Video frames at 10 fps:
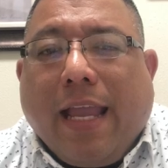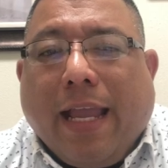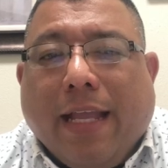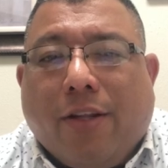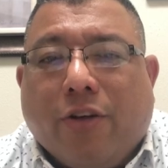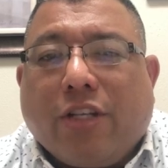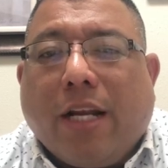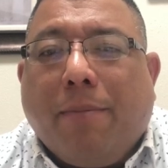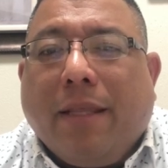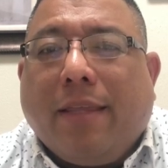And there's
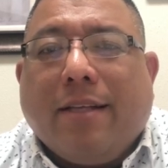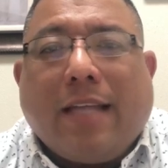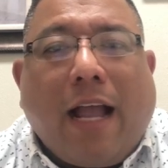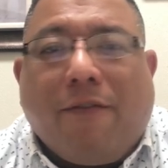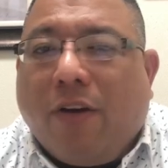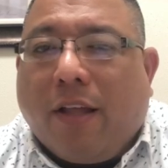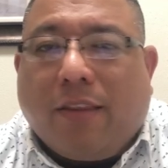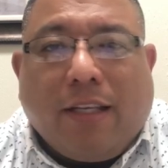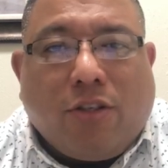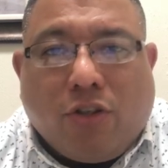going to be things that have nothing